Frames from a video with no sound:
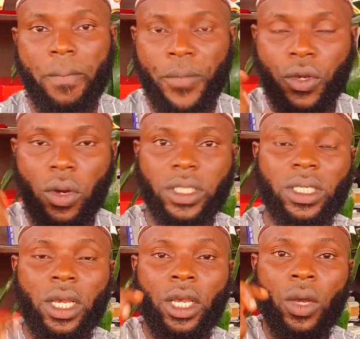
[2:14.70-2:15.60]

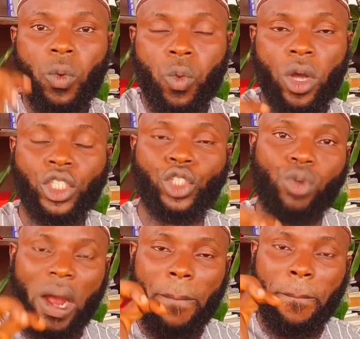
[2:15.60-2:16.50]
Because once
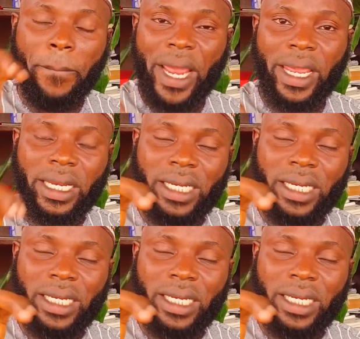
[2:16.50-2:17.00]
you are paying